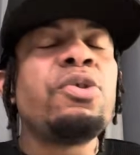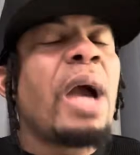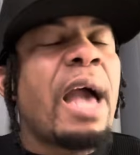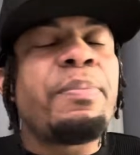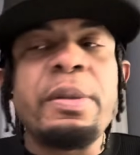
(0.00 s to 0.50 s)
you
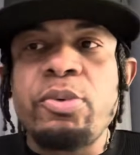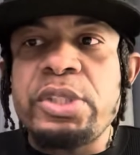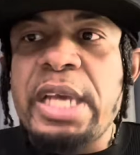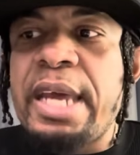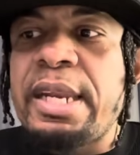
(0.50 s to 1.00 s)
had people
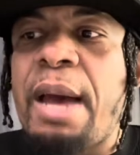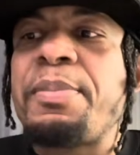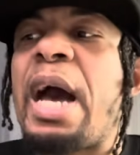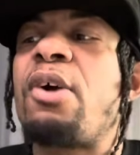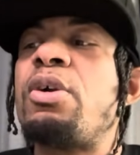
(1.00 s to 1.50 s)
saying, I'm
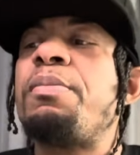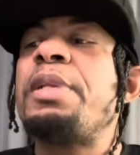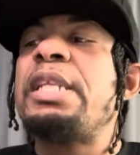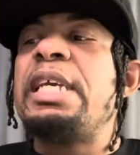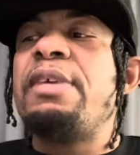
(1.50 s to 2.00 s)
not going to
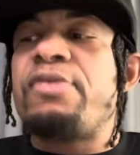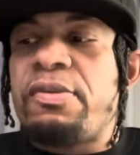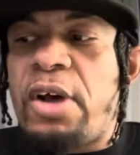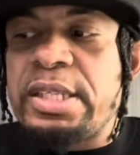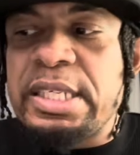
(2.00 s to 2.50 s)
believe
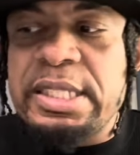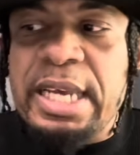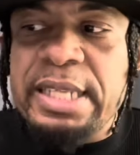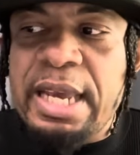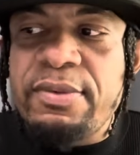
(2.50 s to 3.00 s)
Gervonta
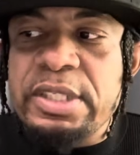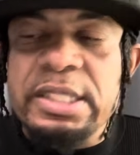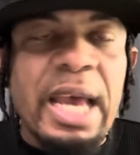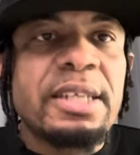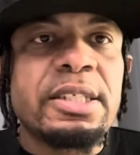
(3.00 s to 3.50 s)
Tank Davis is
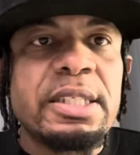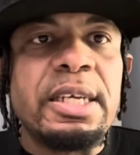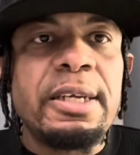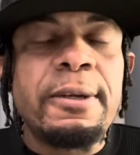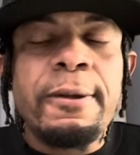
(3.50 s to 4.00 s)

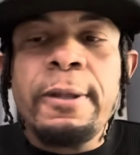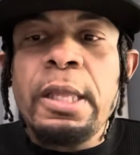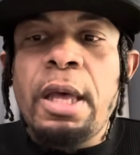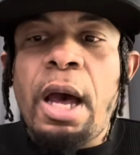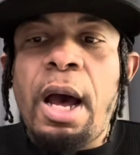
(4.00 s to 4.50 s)
actually
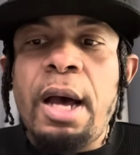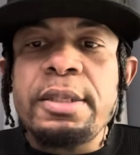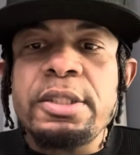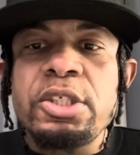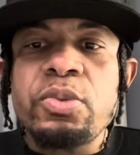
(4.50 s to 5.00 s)

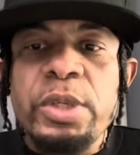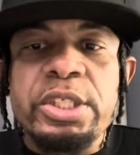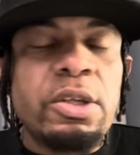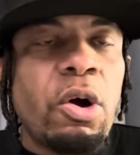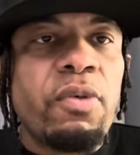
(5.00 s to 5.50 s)

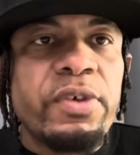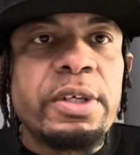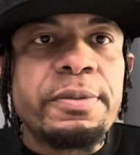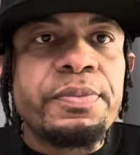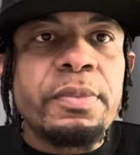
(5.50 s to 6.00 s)
switching
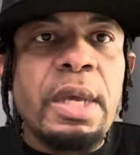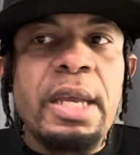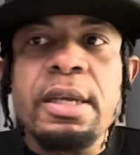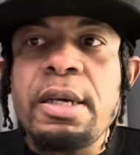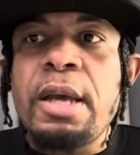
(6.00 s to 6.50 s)
over
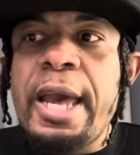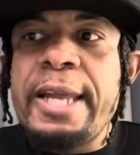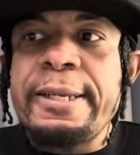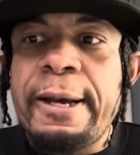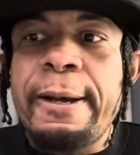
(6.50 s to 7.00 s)

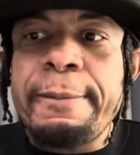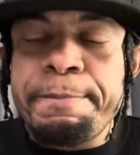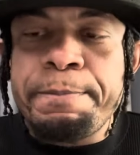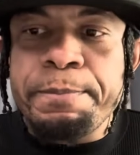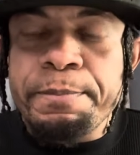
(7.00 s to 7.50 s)
and